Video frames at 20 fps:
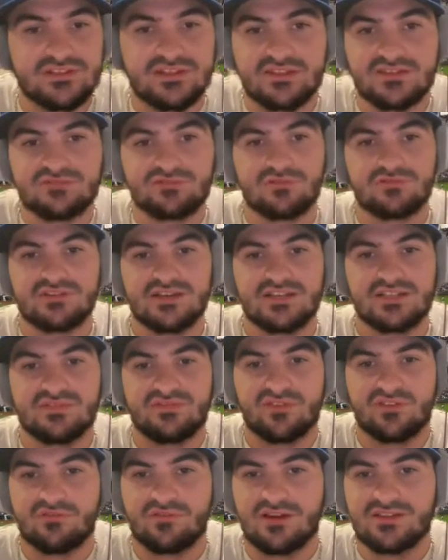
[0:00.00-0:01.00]
in this rotation
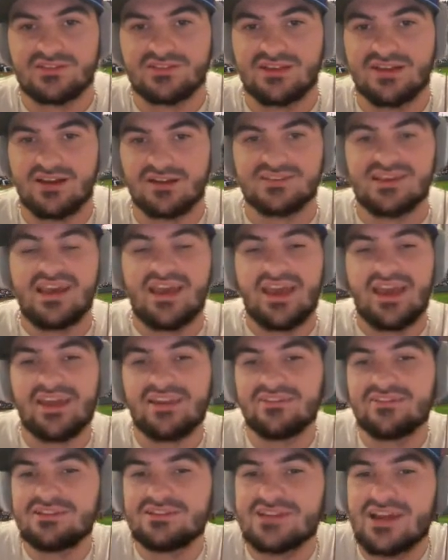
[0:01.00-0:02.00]
for the Red Sox.
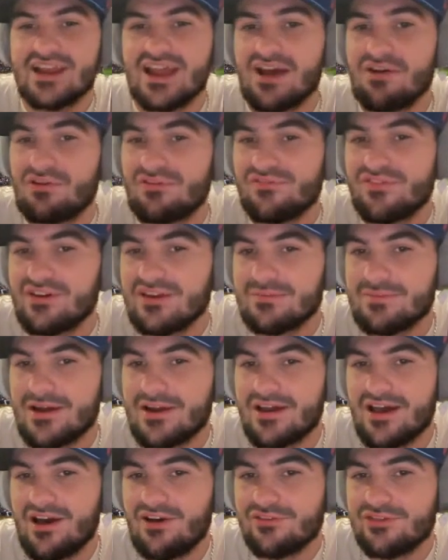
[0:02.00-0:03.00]
Italy Jet, how are you feeling about
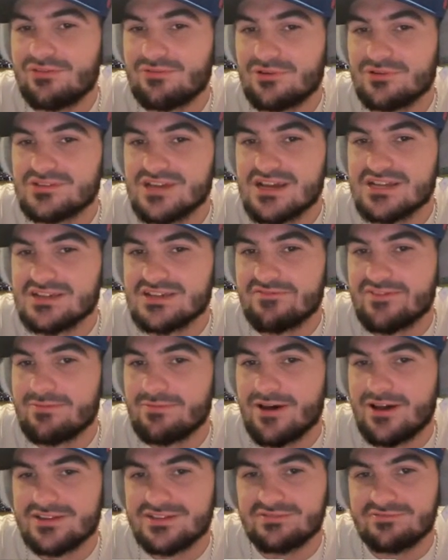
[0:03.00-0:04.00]
a healthy rotation for the
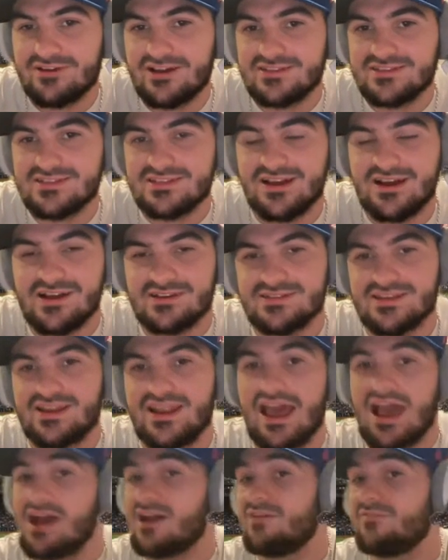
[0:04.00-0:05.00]
Boston Red Sox? And
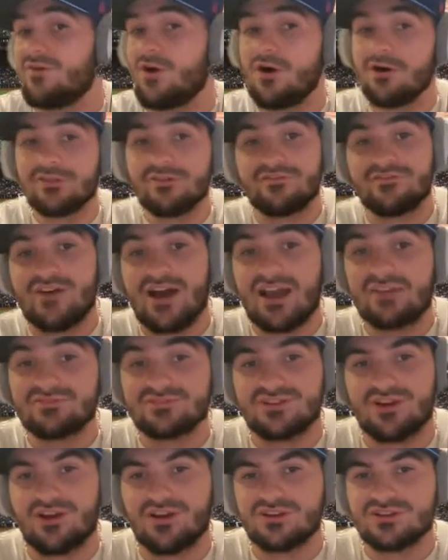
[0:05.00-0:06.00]
out of all the five
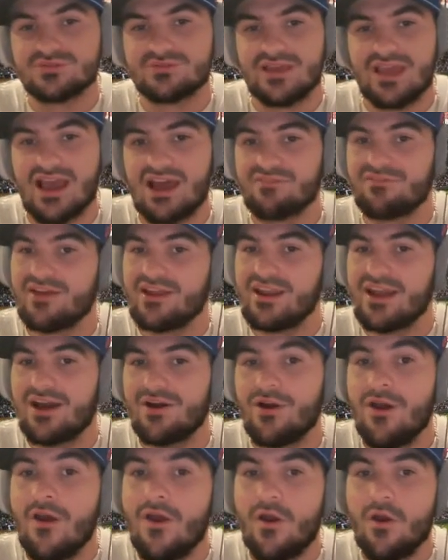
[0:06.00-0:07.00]
starters we have right now,
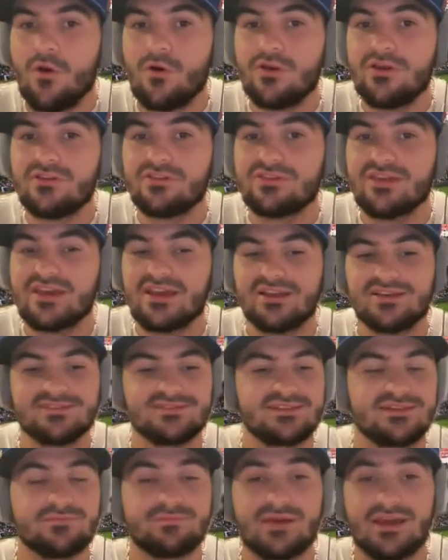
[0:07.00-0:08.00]
who do you think is
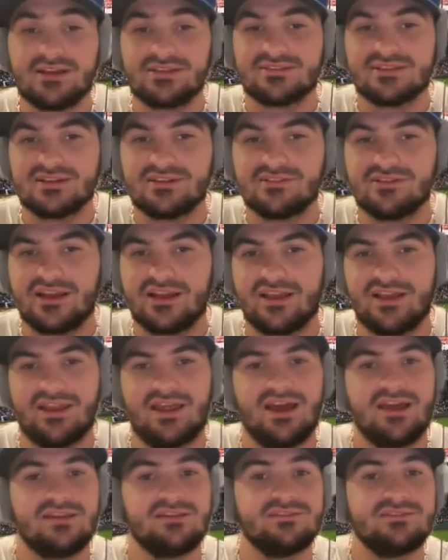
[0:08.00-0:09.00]
the pick to click? And
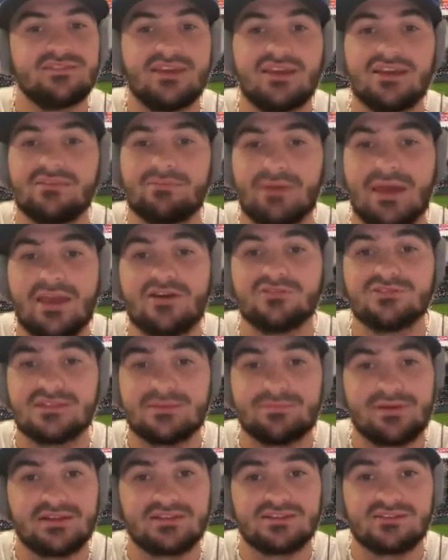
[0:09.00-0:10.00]
I think Bayo's the
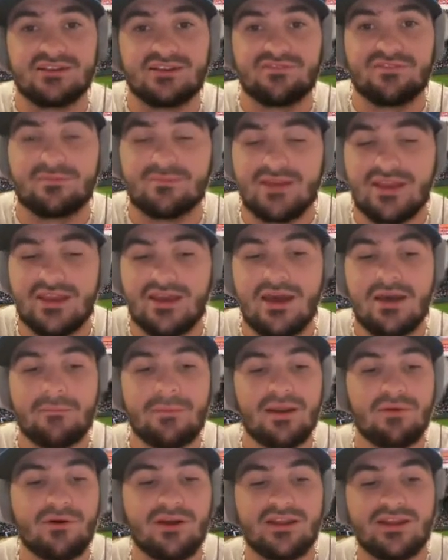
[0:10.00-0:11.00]
pick to click for me,
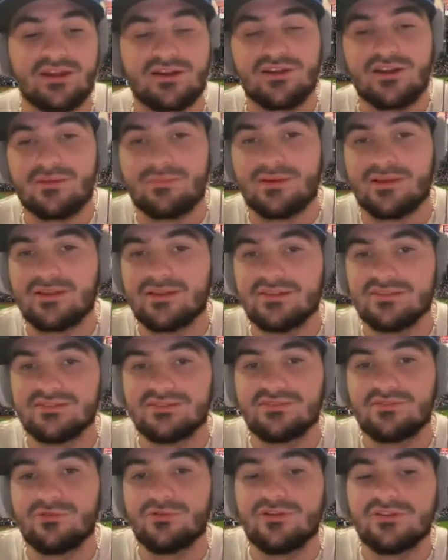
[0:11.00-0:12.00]
but I want to hear your opinion.
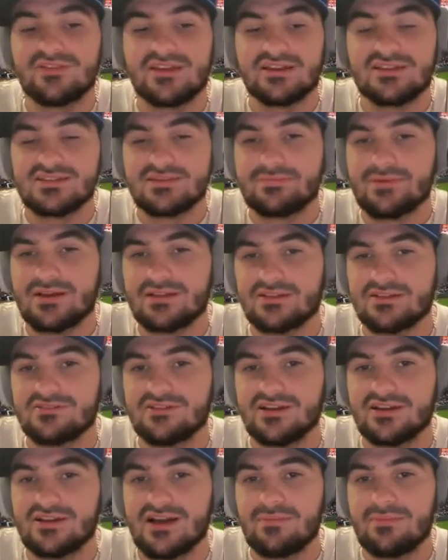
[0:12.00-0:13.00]
So who do you think is the pick to
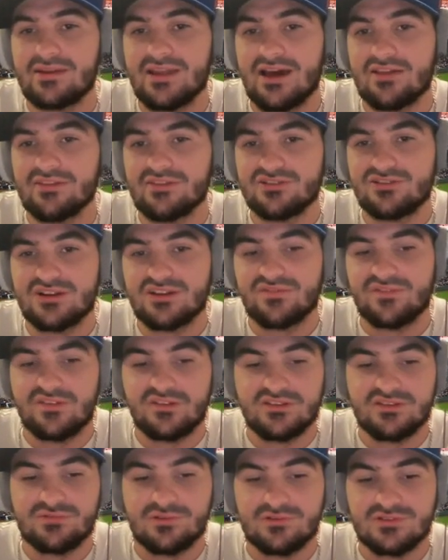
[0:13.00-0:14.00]
click coming down the stretch for
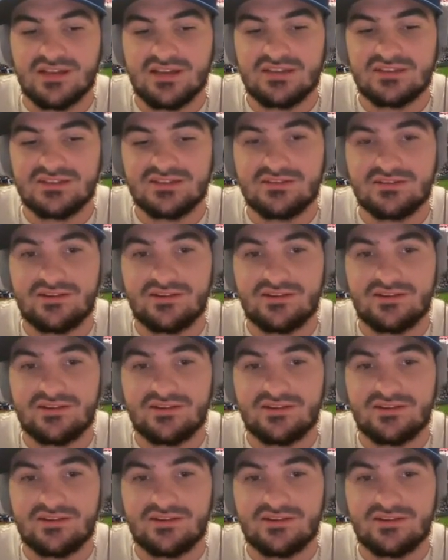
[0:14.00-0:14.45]
this rotation?